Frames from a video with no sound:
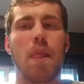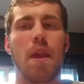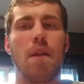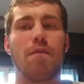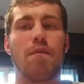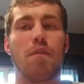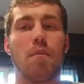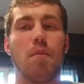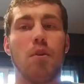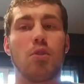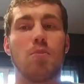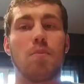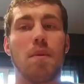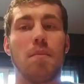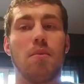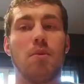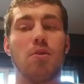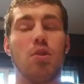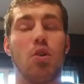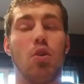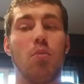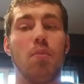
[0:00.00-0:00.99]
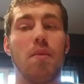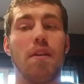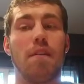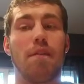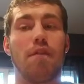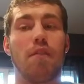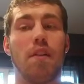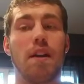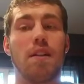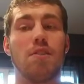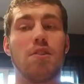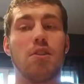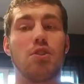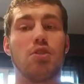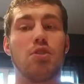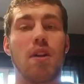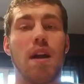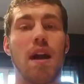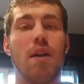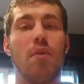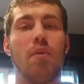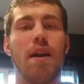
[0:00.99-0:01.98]
for most people, don't be afraid to
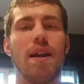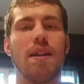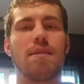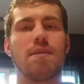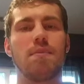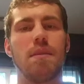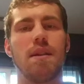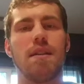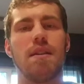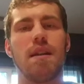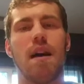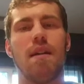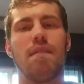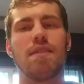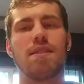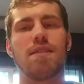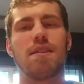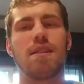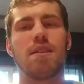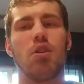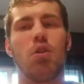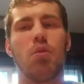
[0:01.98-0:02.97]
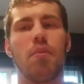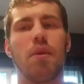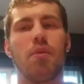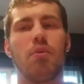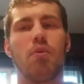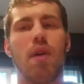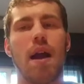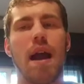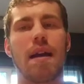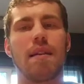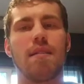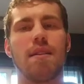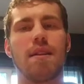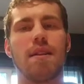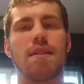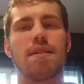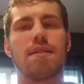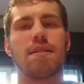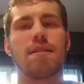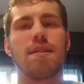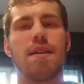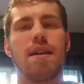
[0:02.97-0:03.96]
try weights. Obviously don't be
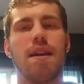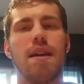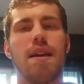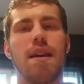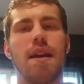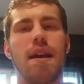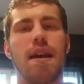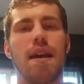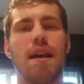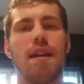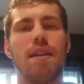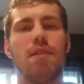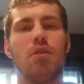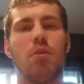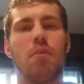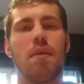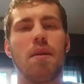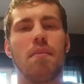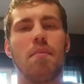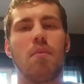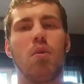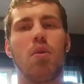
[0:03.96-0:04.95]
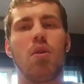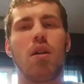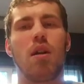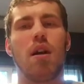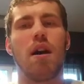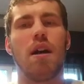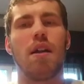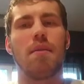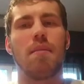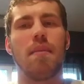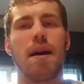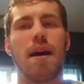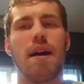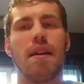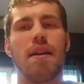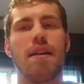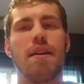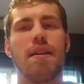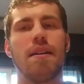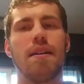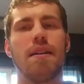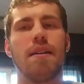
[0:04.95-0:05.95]
reckless and don't be a moron about
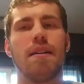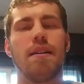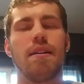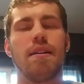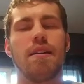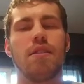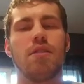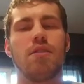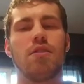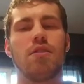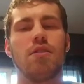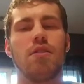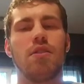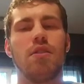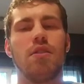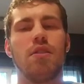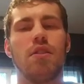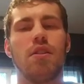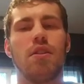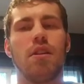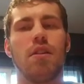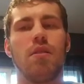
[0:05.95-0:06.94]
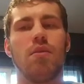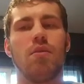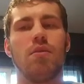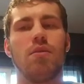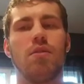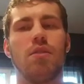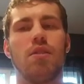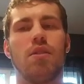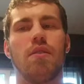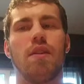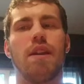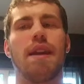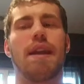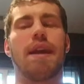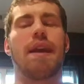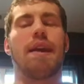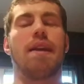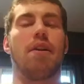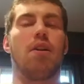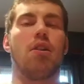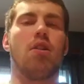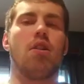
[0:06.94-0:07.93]
it. You don't need to
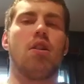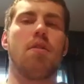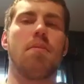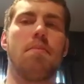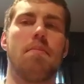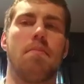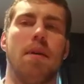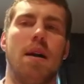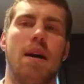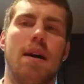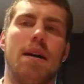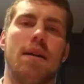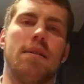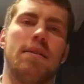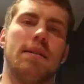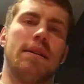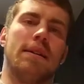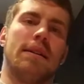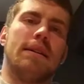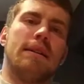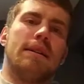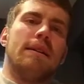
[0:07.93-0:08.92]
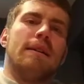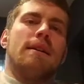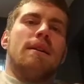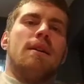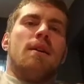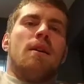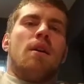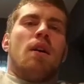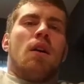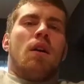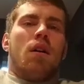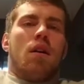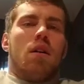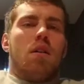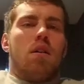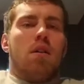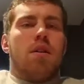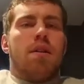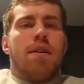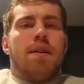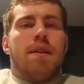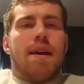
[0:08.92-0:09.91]
get hurt, but
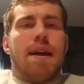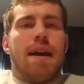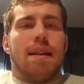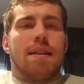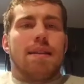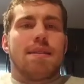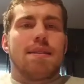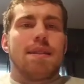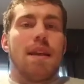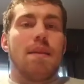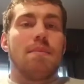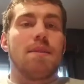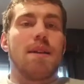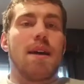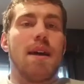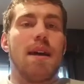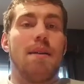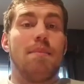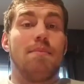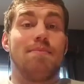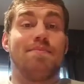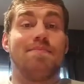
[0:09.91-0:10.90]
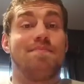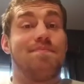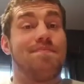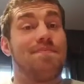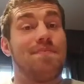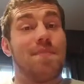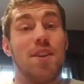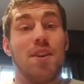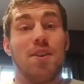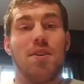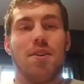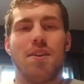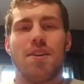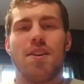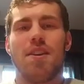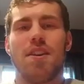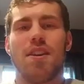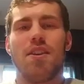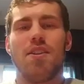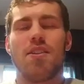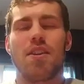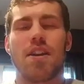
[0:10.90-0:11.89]
at the same time,
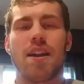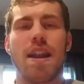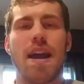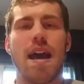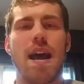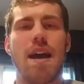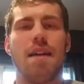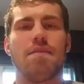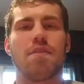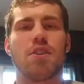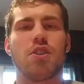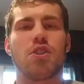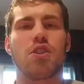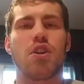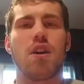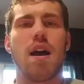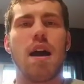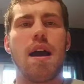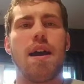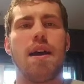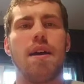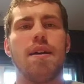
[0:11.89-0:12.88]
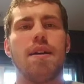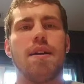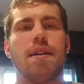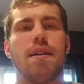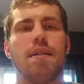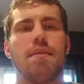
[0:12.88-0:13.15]
you're going to have to try it,